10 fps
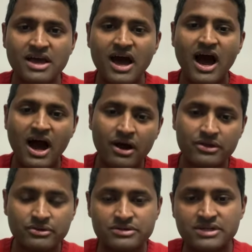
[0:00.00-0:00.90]
How do
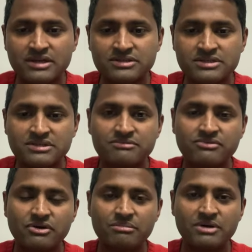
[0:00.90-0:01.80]
you transition
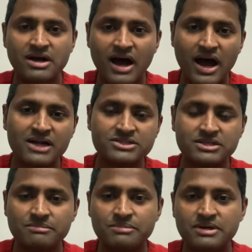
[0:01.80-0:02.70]
from
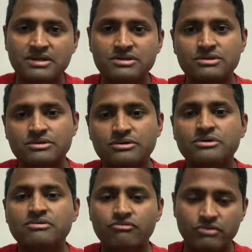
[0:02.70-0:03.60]
hardship to
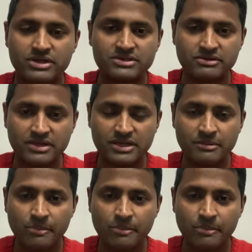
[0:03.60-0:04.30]
victory?